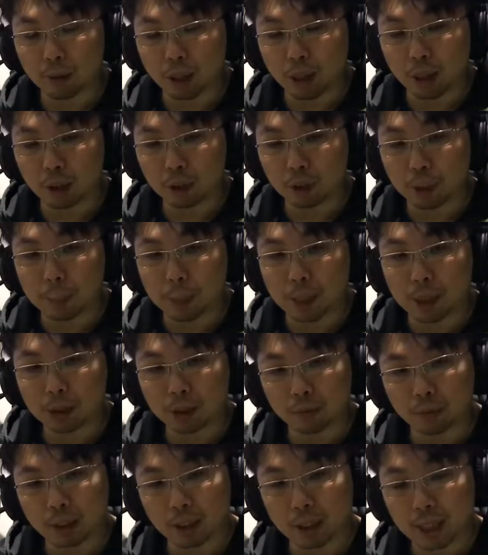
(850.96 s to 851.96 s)
3 bars of
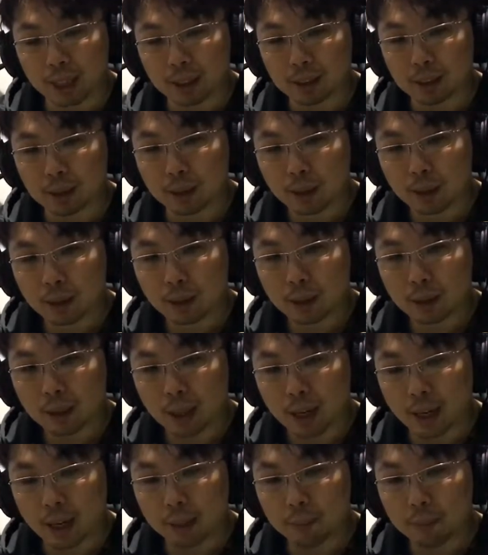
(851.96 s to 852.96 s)
the last
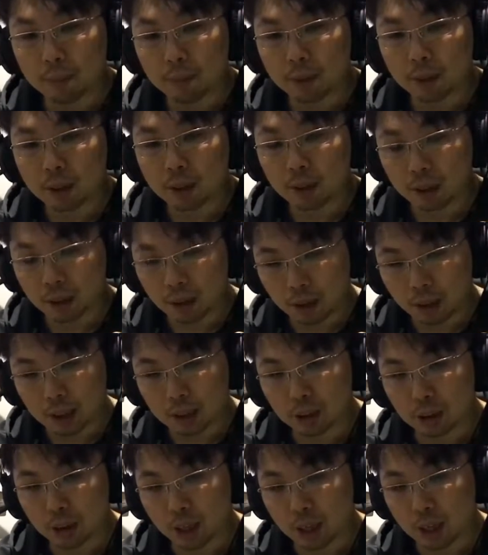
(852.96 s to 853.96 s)
time, the last
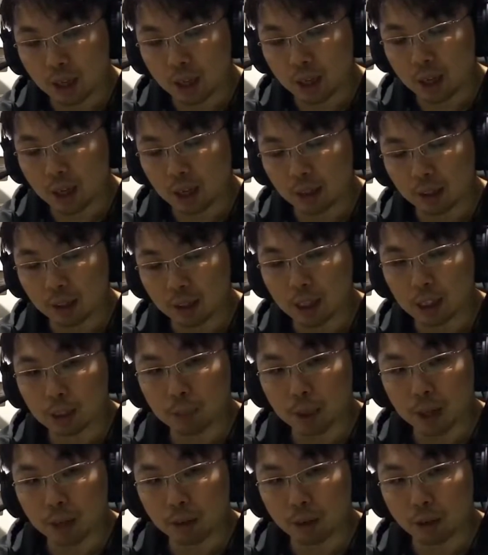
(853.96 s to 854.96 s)
bar
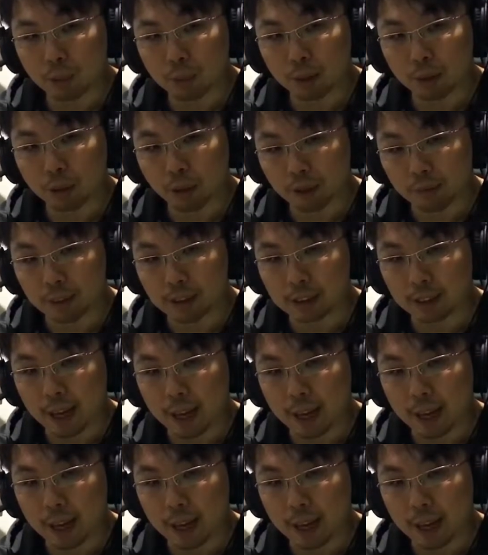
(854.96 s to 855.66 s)
you'll play quavers.